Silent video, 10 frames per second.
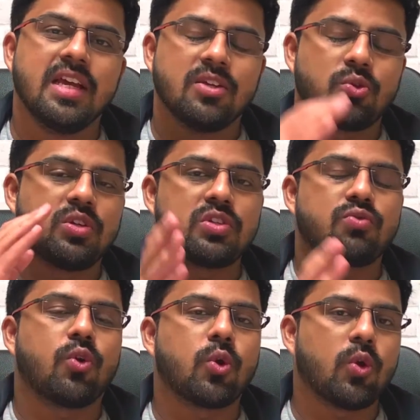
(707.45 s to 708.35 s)
So just
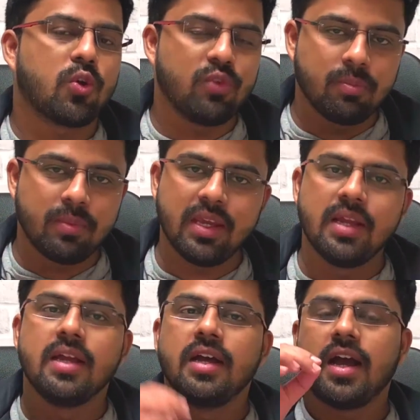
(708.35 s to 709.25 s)
follow along with me,
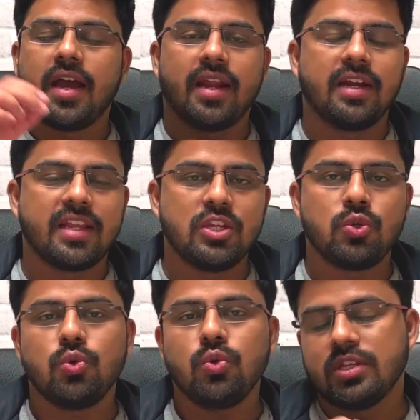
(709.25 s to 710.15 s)
and I'll teach
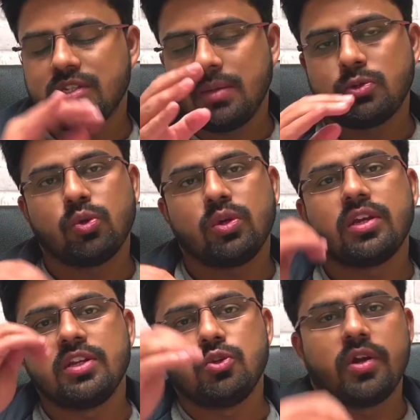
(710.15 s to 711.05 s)
you the steps to
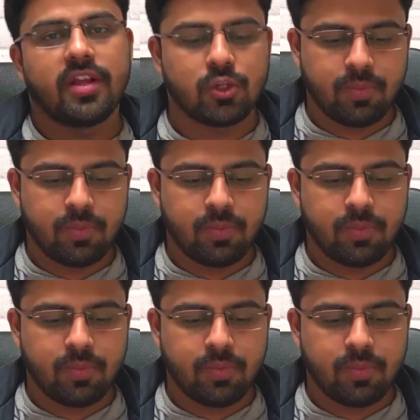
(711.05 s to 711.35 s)
increase your reading speed.